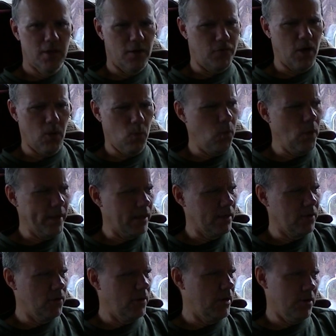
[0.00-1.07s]
I've got
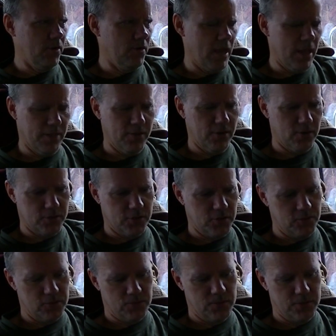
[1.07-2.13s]
wicked good internet there
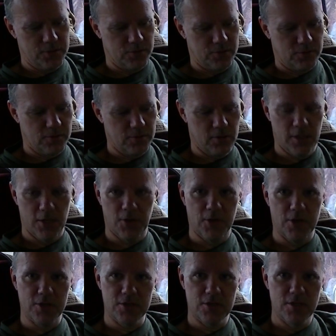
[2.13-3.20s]
too, which is
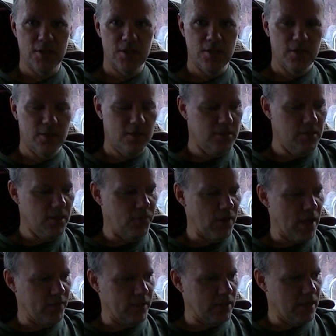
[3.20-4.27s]
hilarious. Love
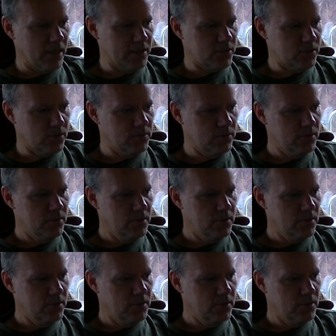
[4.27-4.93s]
having that. So